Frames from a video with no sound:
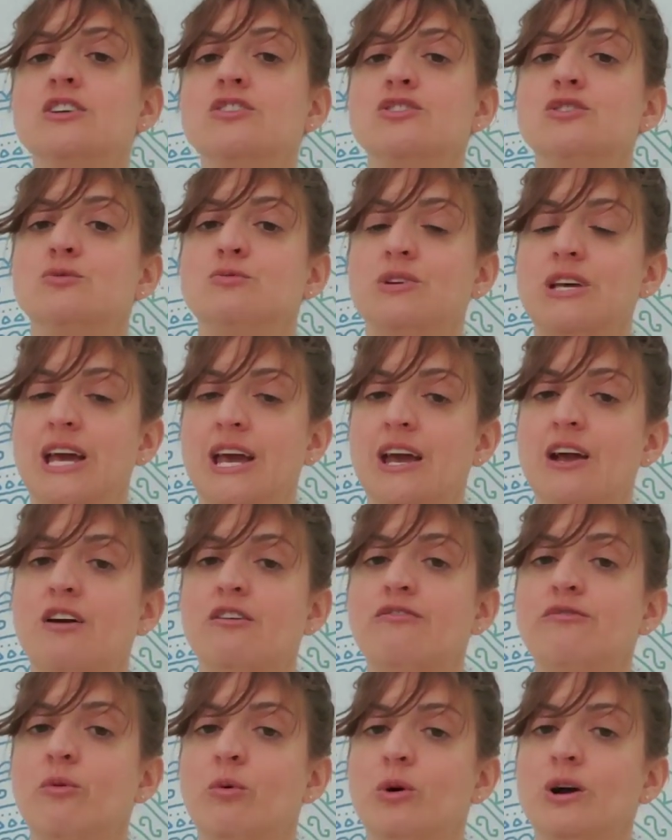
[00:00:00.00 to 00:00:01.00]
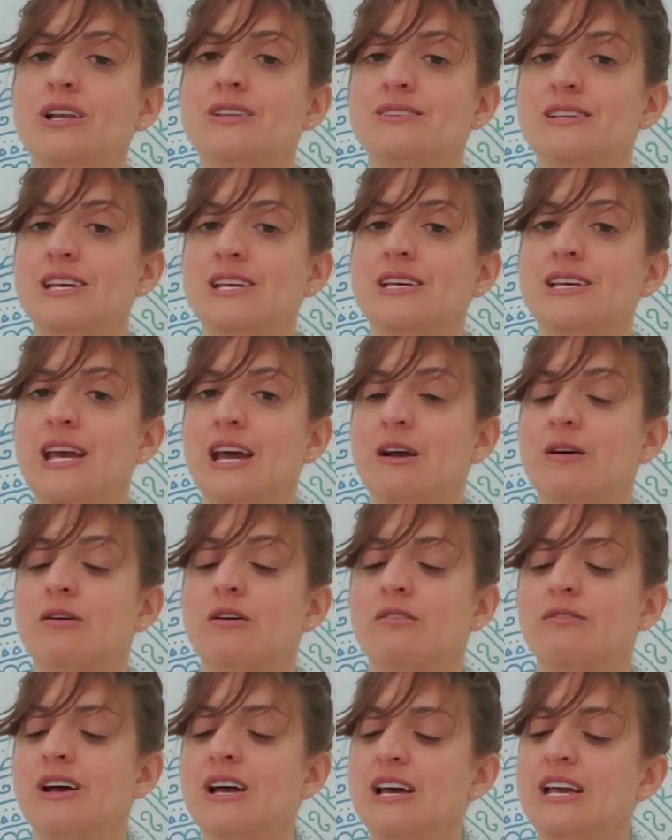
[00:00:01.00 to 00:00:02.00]
to care for and take care
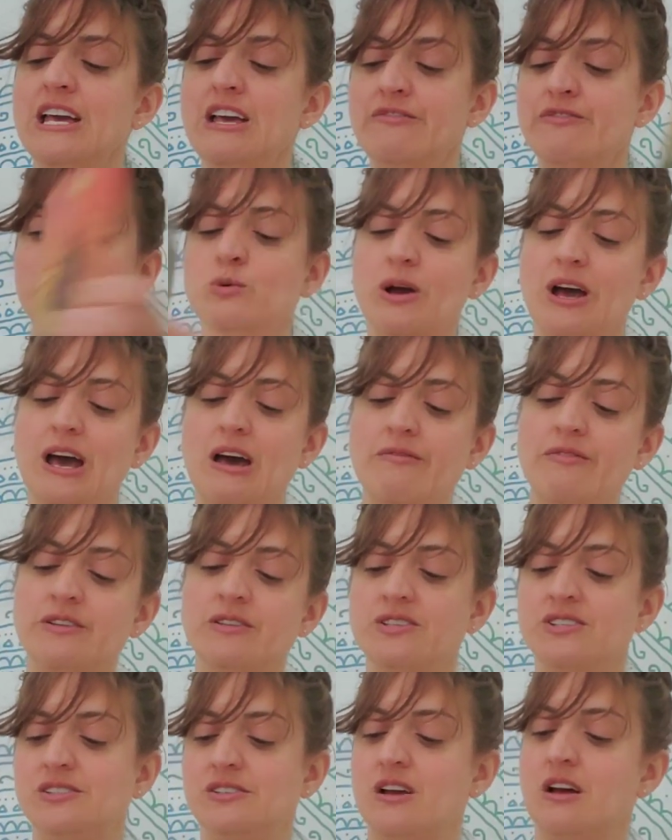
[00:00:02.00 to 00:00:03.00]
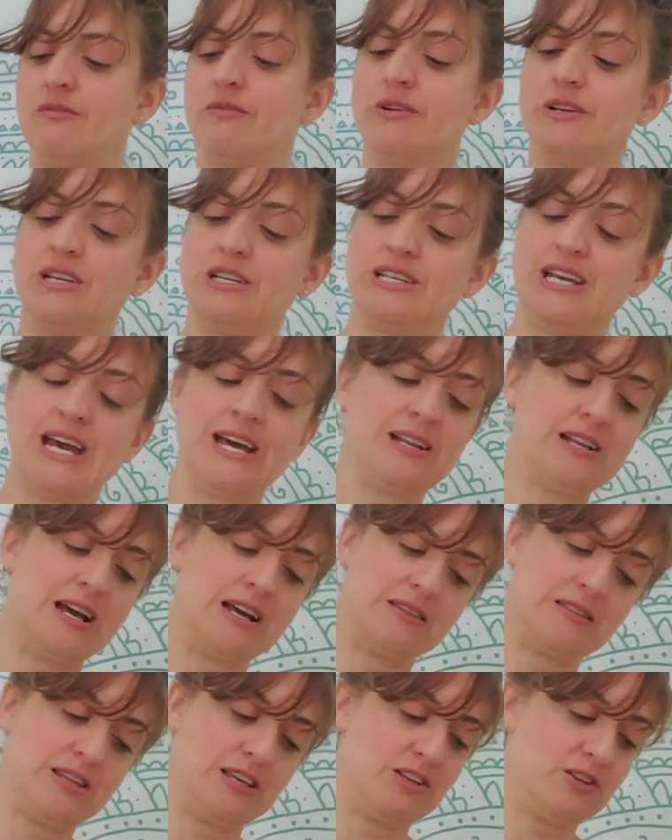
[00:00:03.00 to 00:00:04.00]
of. If you haven't discovered it yet,
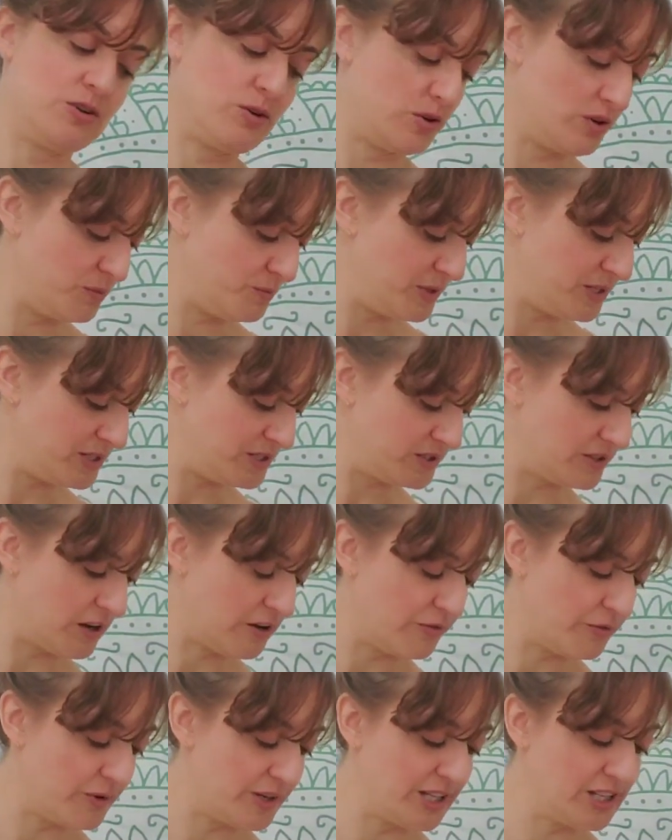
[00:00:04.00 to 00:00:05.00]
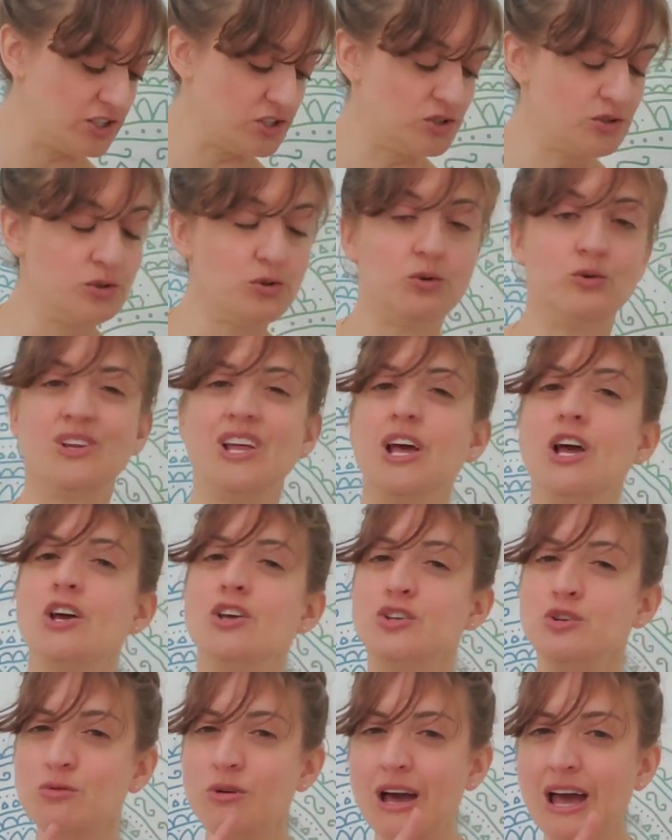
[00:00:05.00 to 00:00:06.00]
I think you're going to be discovering it soon.
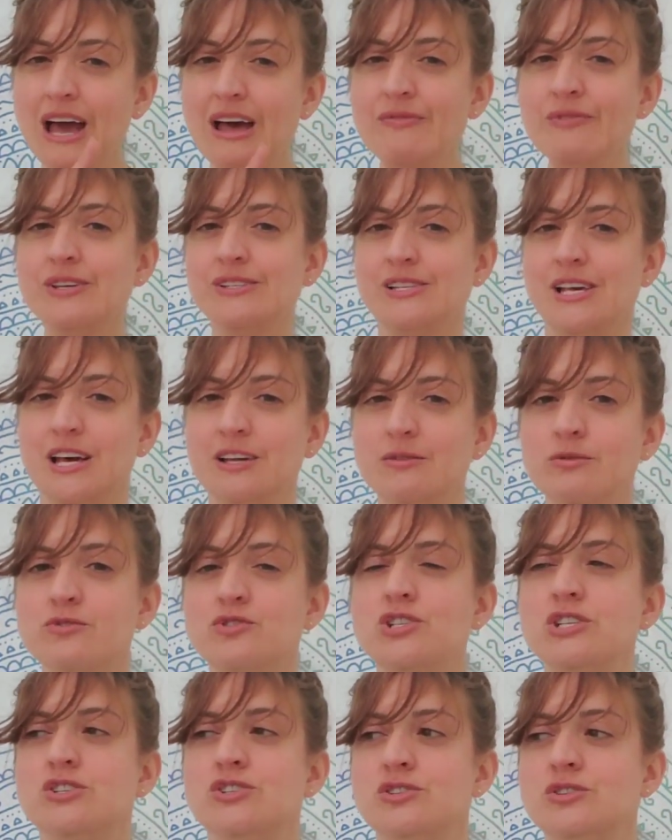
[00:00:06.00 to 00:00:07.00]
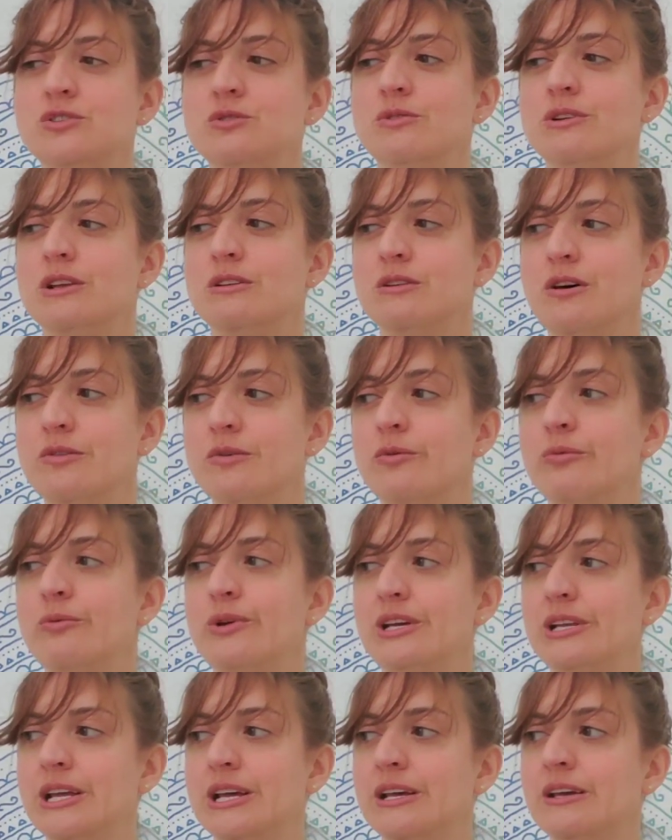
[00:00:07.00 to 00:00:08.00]
You had this energy too in another
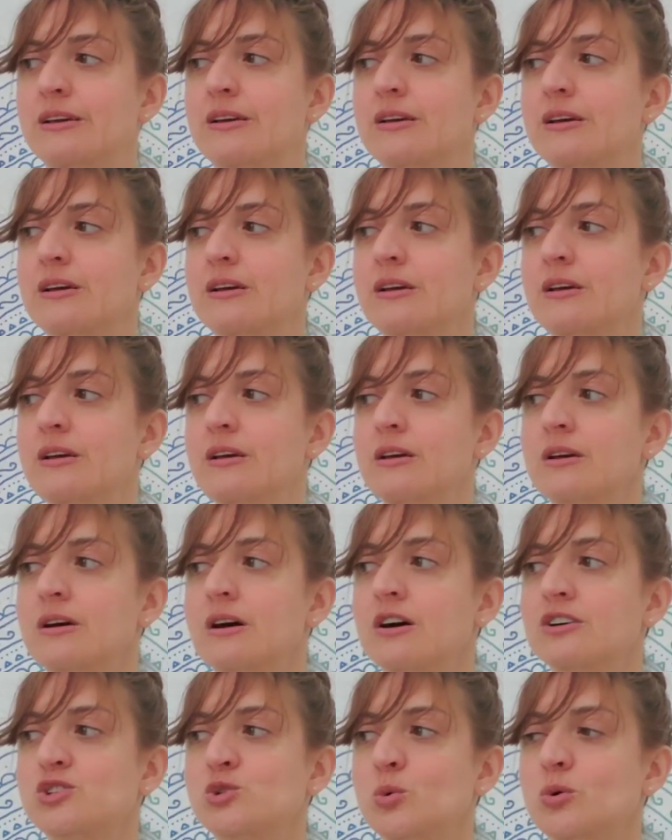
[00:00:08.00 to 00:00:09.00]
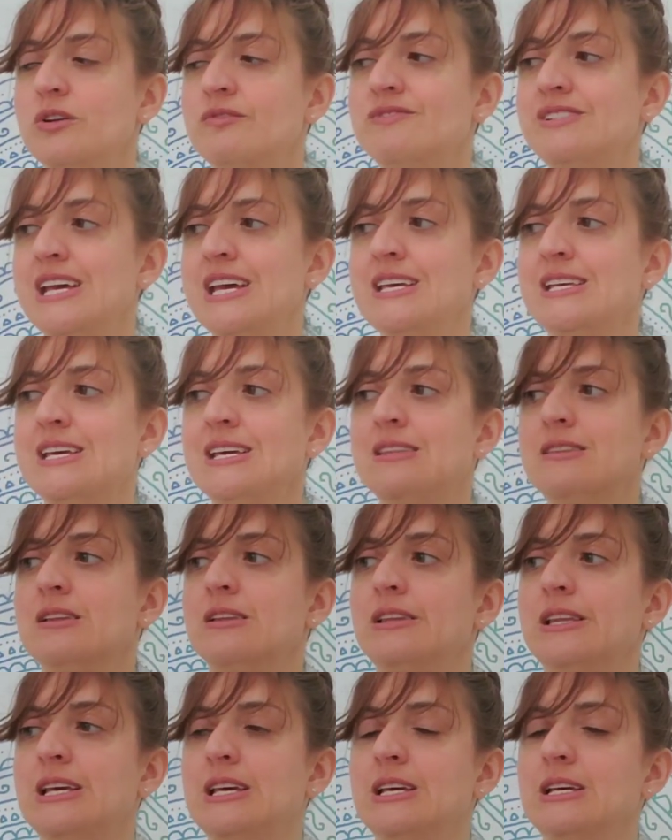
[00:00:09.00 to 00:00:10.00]
reading of sort of taking the
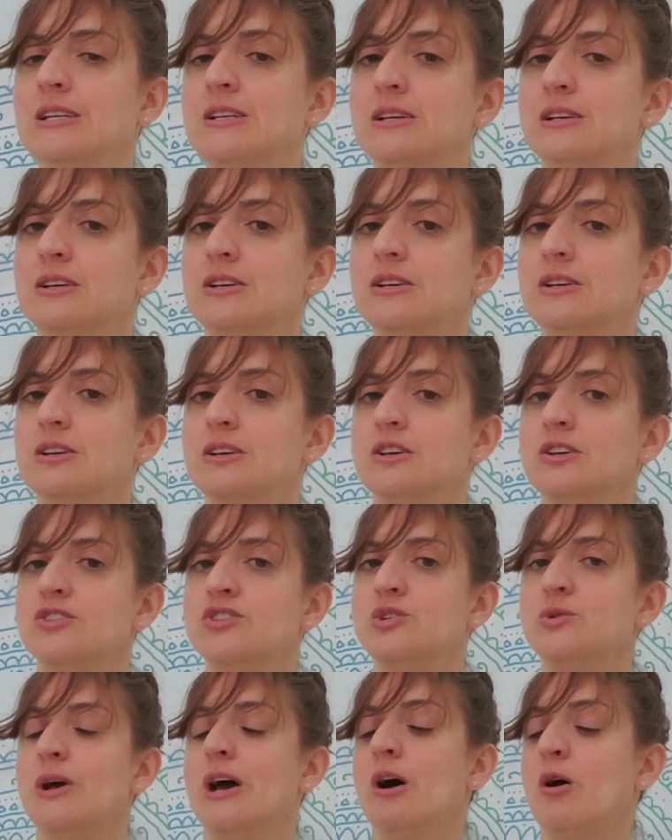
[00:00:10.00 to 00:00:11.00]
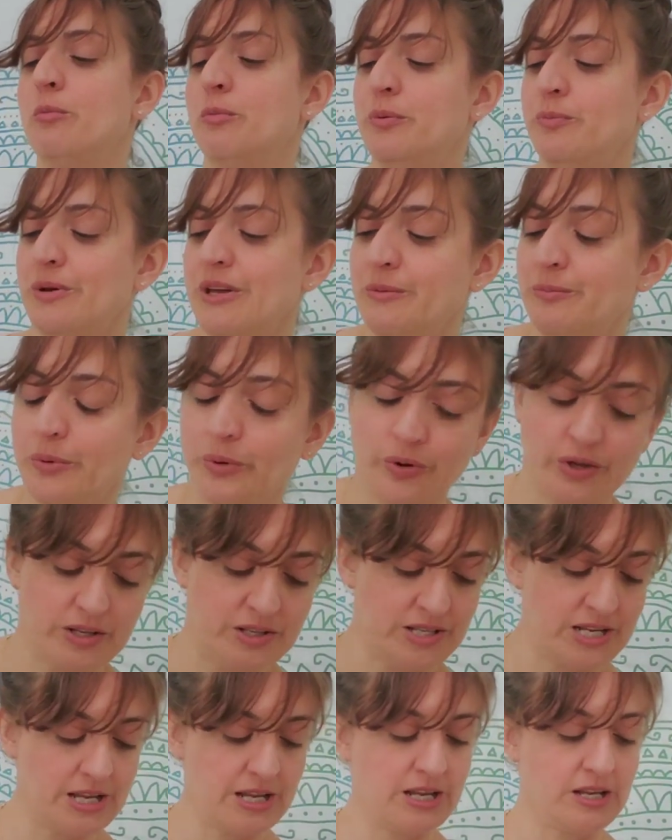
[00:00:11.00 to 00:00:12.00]
lead to help people
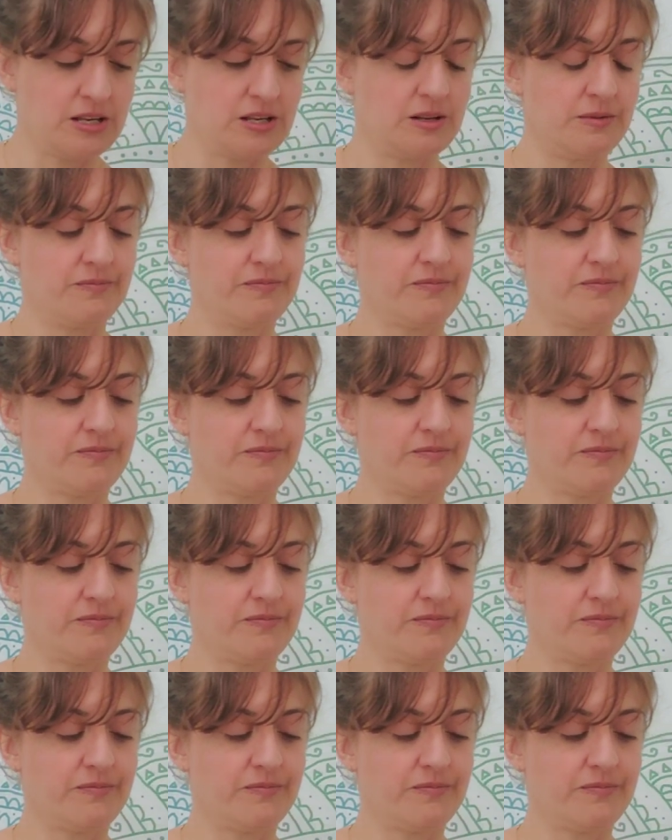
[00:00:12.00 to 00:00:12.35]
in need.